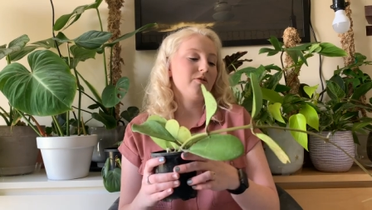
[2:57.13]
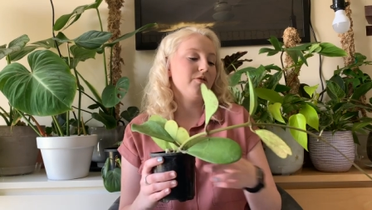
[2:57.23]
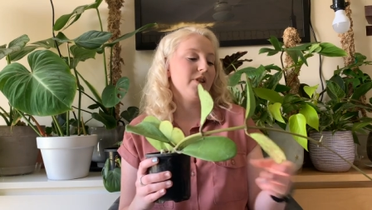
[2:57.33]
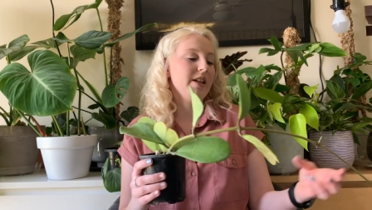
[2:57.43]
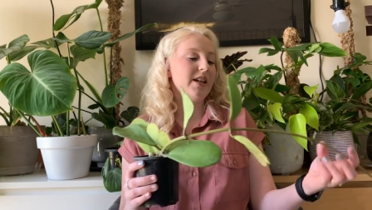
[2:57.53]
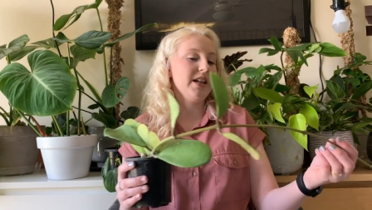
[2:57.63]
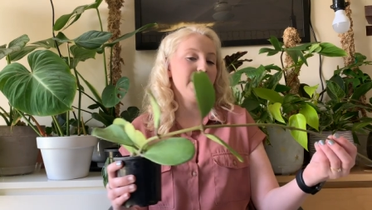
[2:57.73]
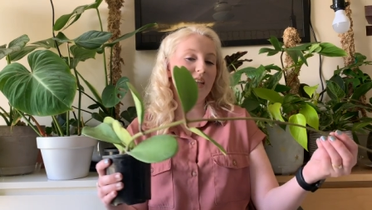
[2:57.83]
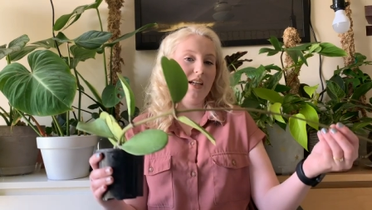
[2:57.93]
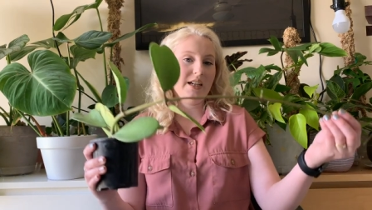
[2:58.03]

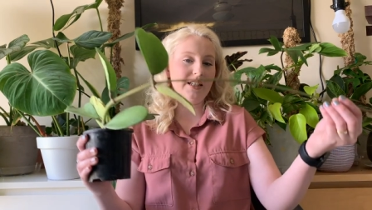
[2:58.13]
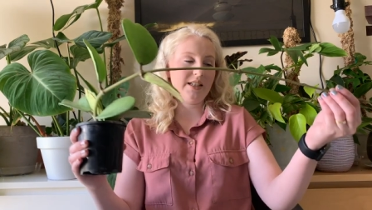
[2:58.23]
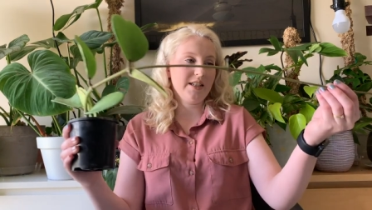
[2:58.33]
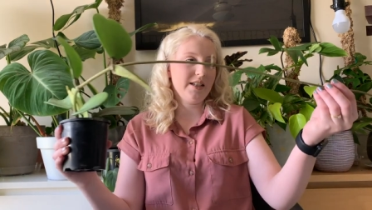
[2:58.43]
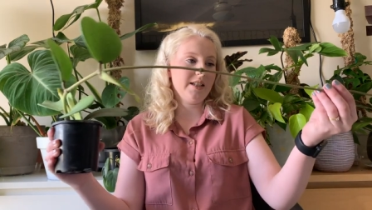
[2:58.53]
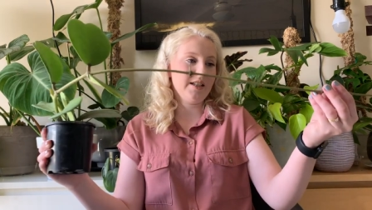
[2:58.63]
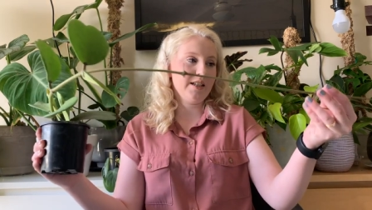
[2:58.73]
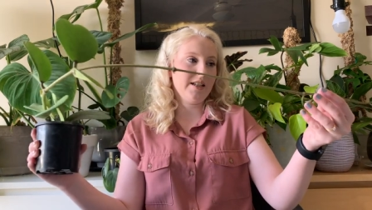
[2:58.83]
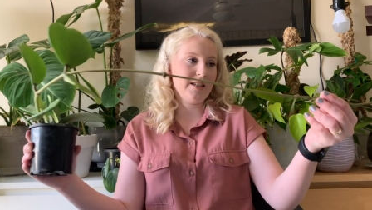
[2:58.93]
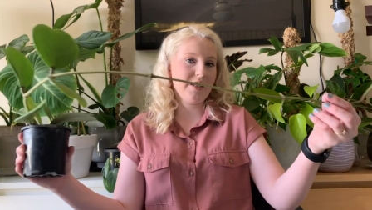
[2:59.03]
this
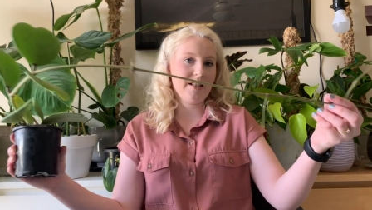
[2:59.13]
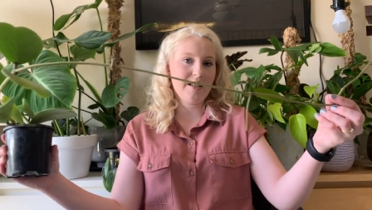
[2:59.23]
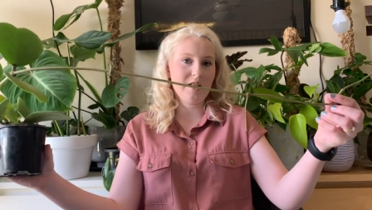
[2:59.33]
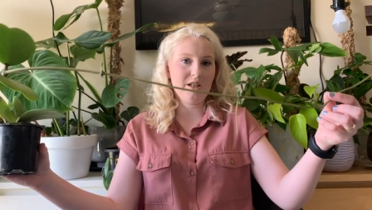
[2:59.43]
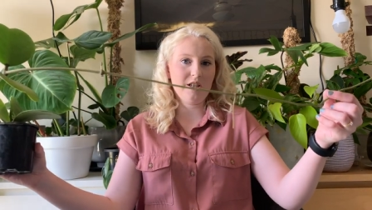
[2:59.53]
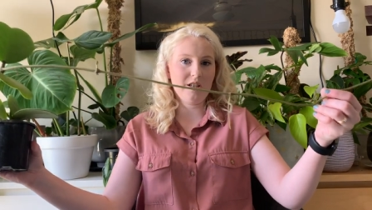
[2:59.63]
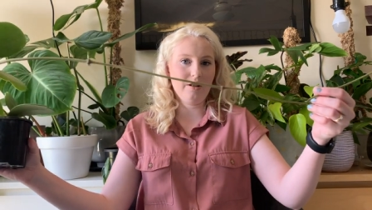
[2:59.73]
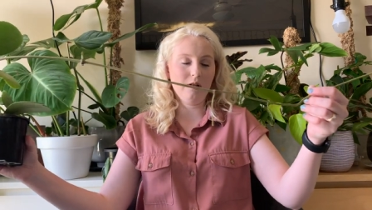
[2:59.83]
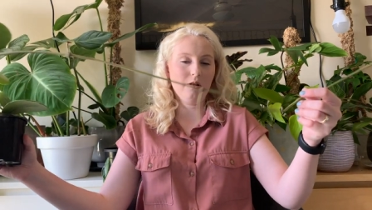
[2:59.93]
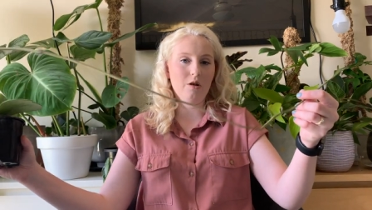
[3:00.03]

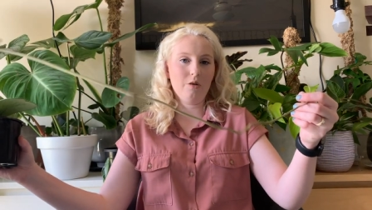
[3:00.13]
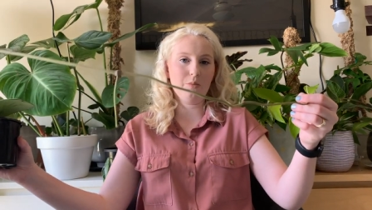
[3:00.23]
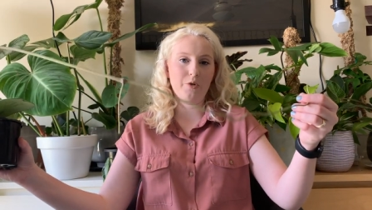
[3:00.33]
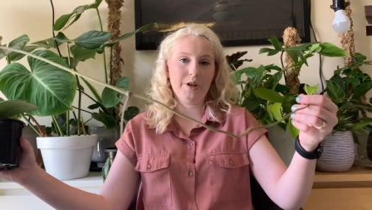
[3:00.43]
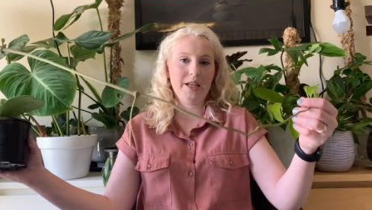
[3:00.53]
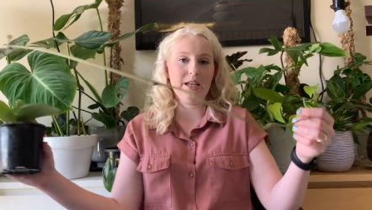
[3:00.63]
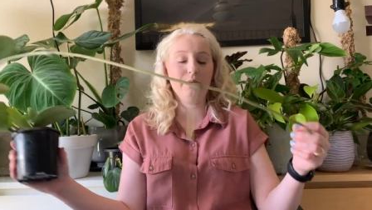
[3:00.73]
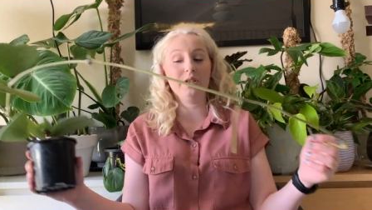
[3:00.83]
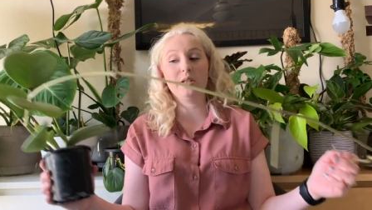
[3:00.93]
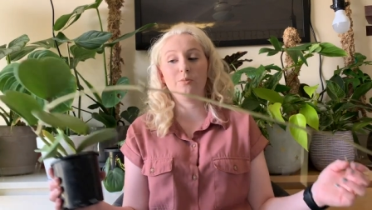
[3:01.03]
long boy here was the